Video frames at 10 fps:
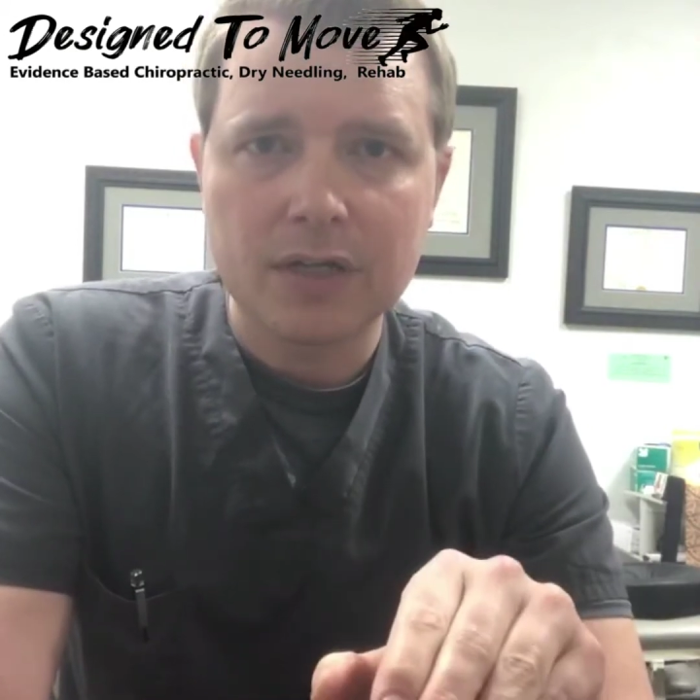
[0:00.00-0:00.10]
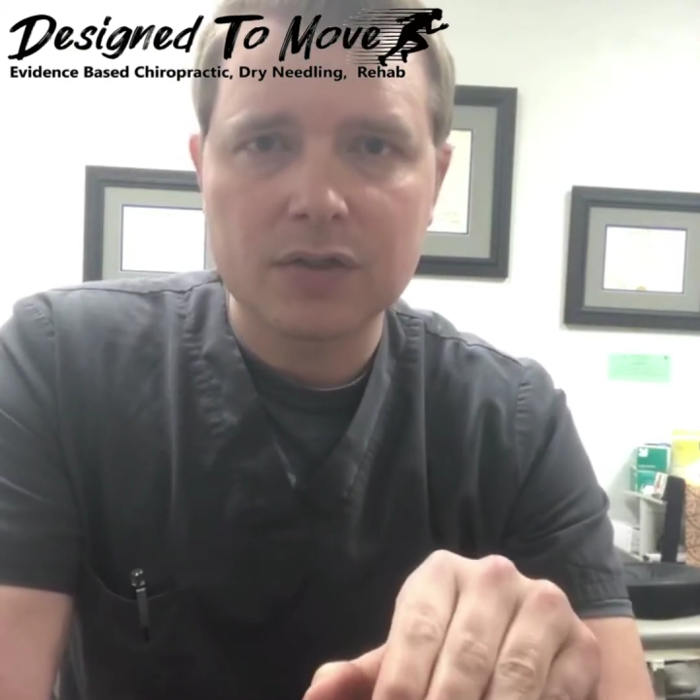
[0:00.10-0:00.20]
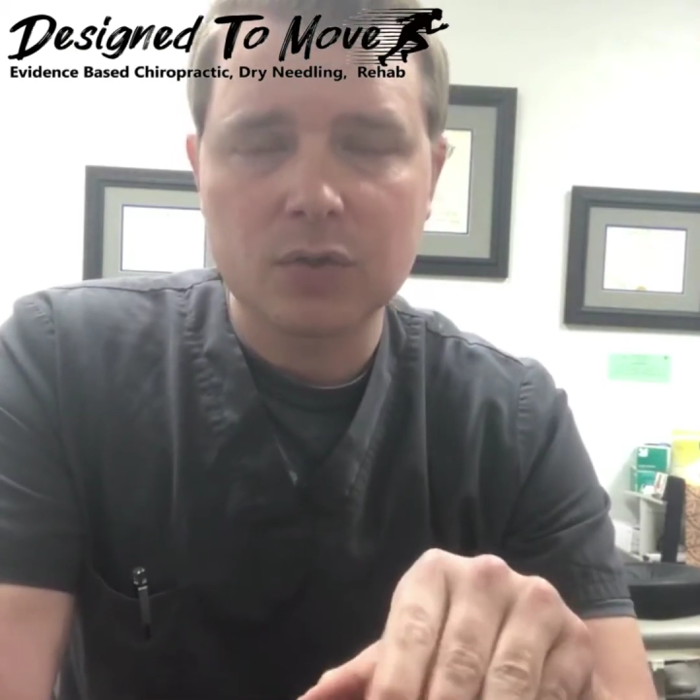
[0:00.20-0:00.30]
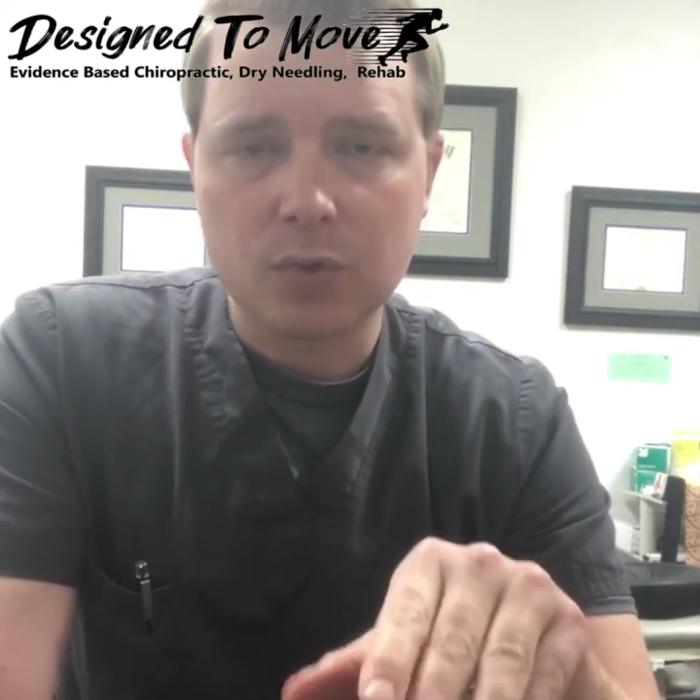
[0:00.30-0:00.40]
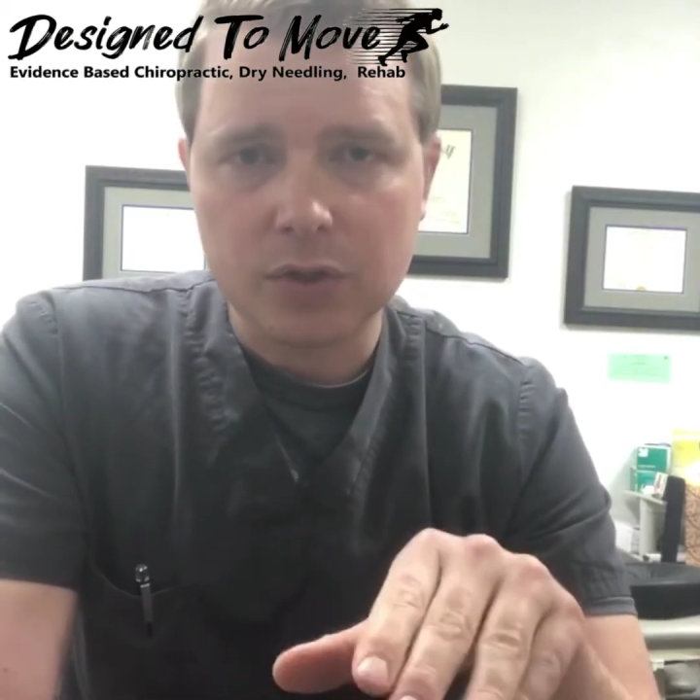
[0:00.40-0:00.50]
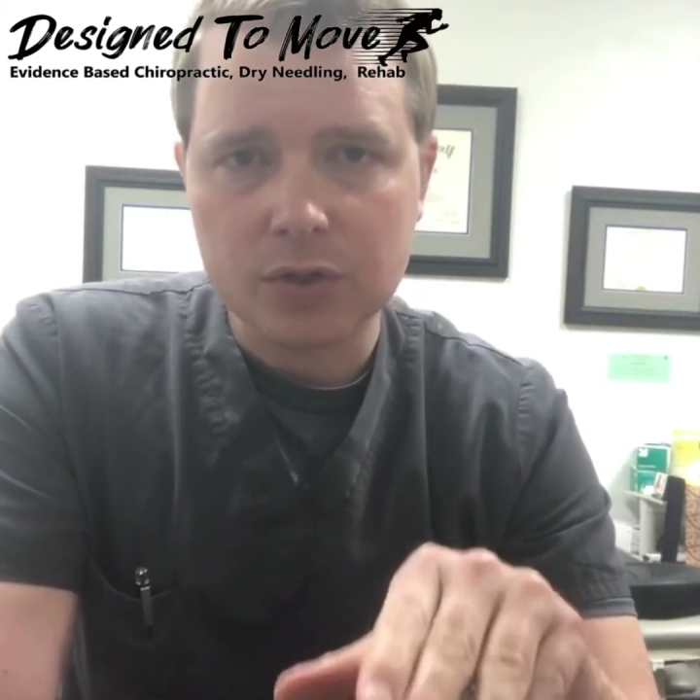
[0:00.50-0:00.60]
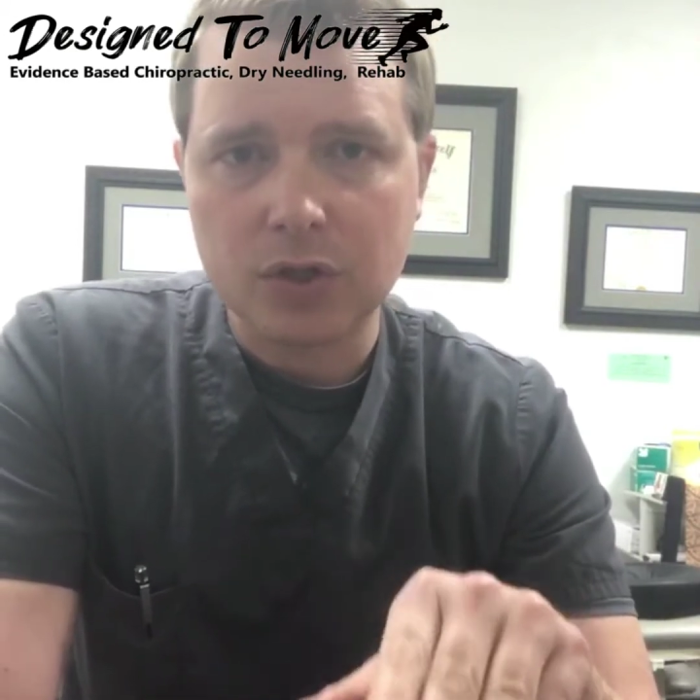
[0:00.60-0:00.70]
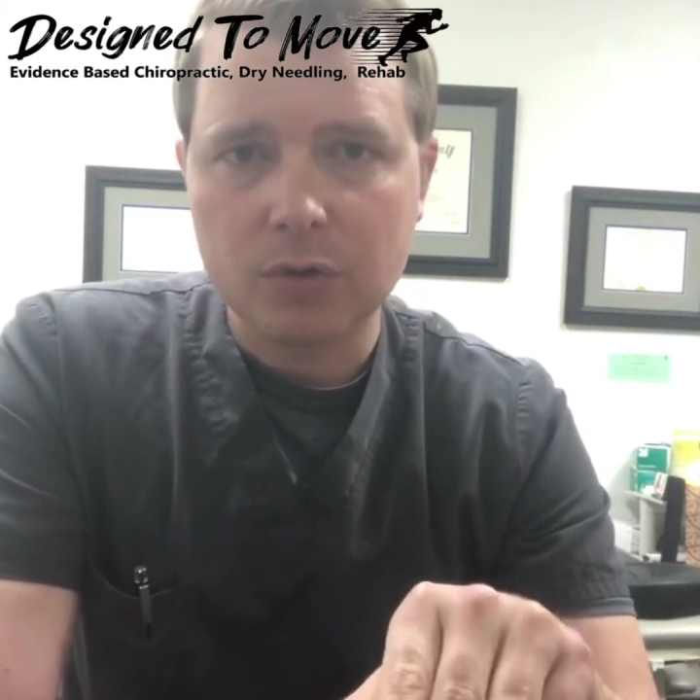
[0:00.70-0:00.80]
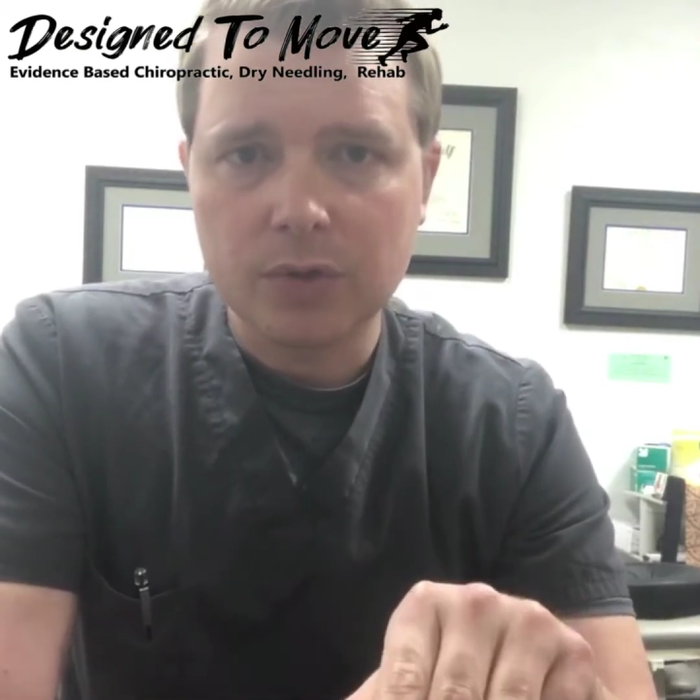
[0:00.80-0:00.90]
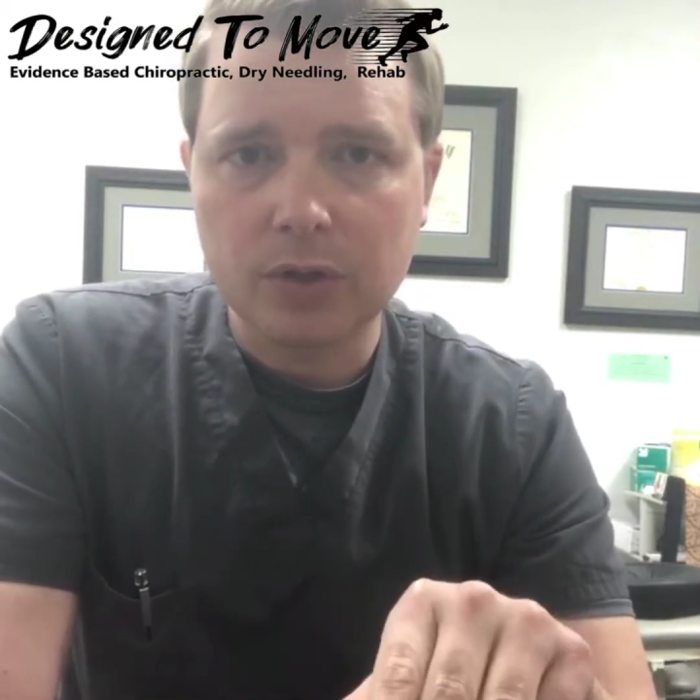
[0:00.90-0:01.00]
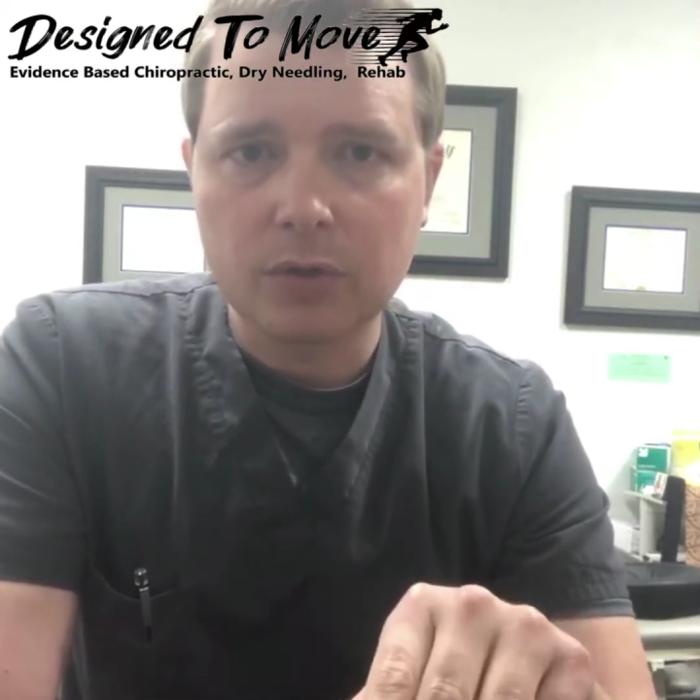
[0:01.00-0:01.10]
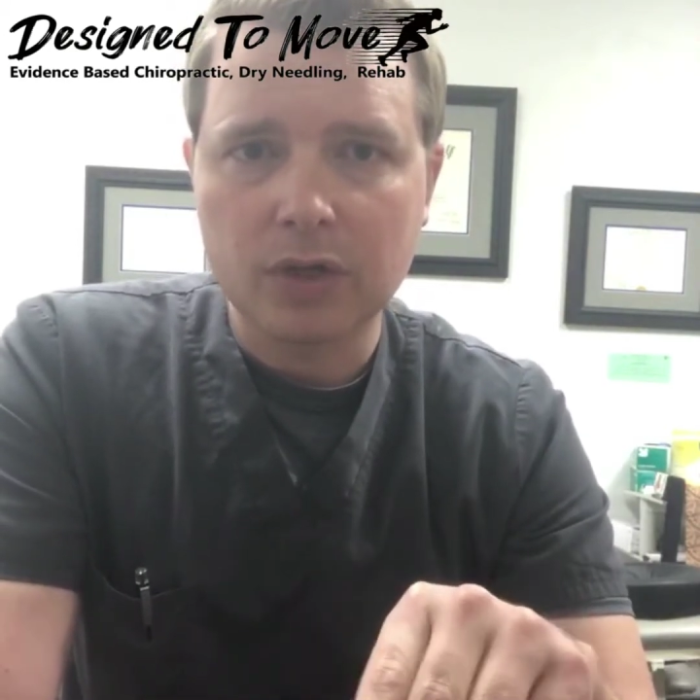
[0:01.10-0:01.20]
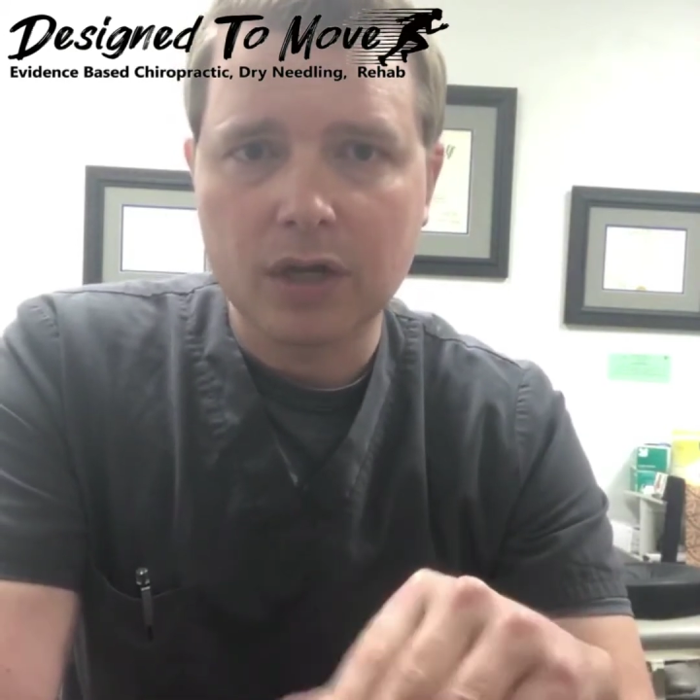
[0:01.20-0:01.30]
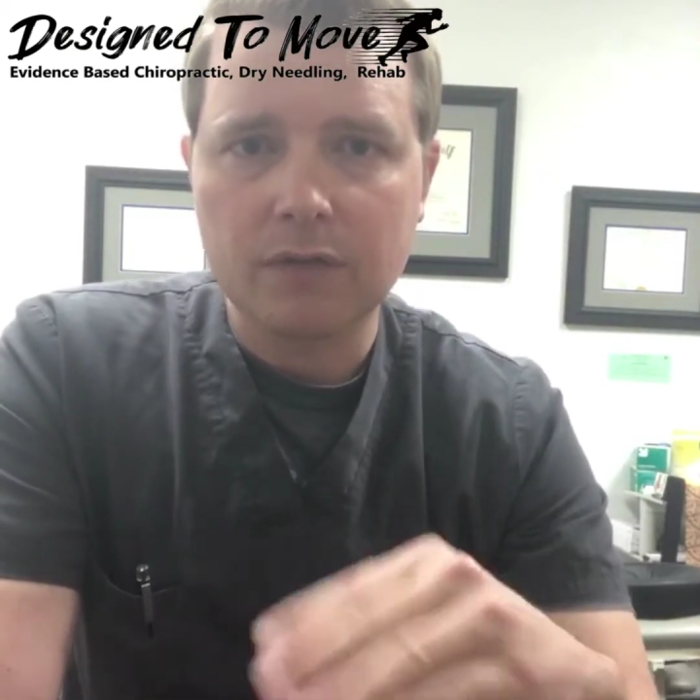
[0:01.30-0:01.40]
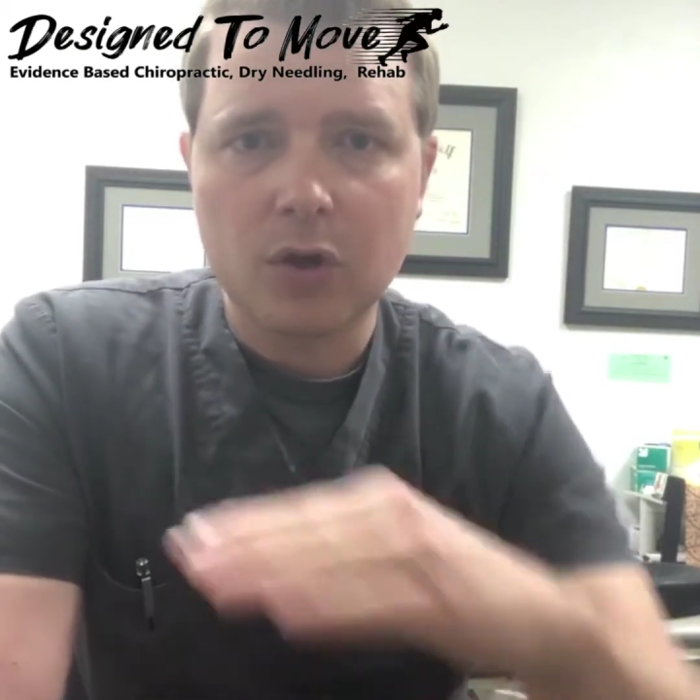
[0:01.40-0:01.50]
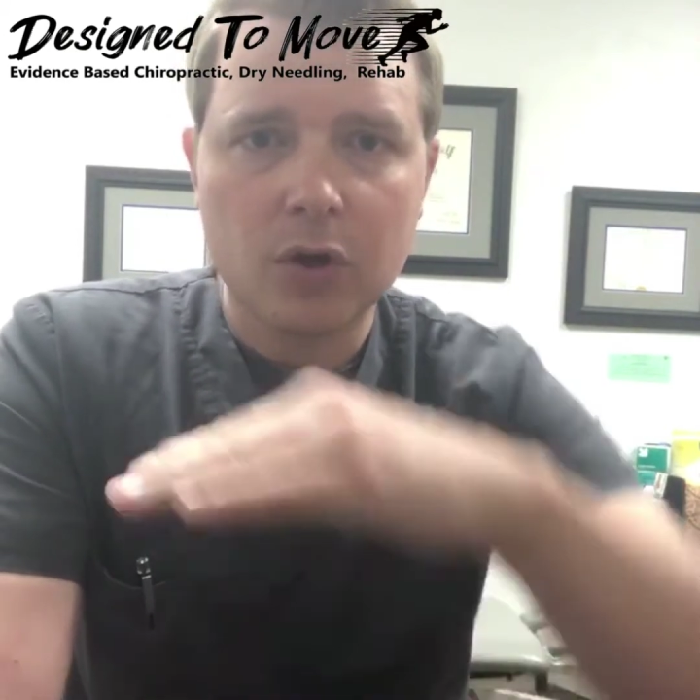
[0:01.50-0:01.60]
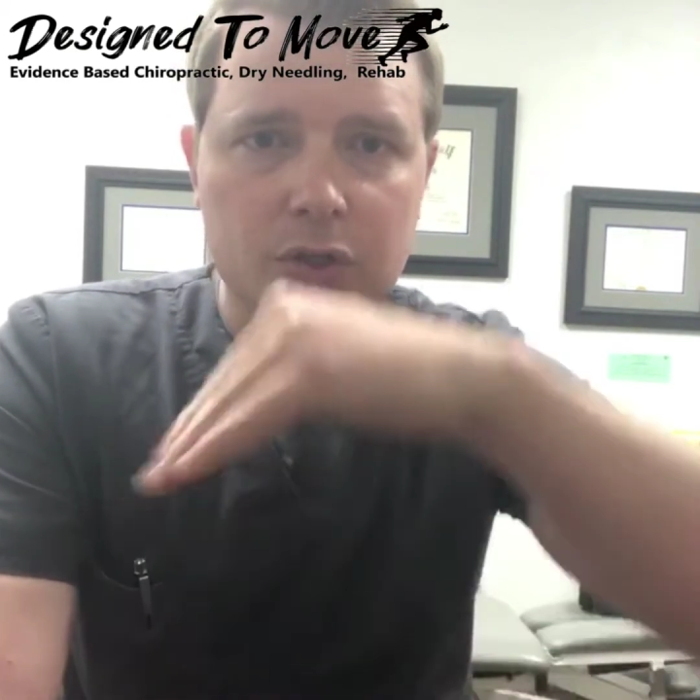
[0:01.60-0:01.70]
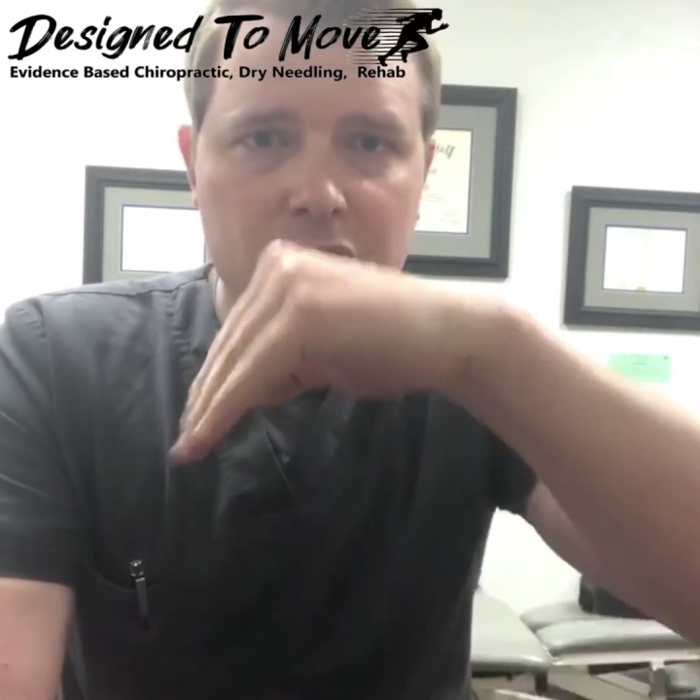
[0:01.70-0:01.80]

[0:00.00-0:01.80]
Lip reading: So we're going to start with a little kind of arch in the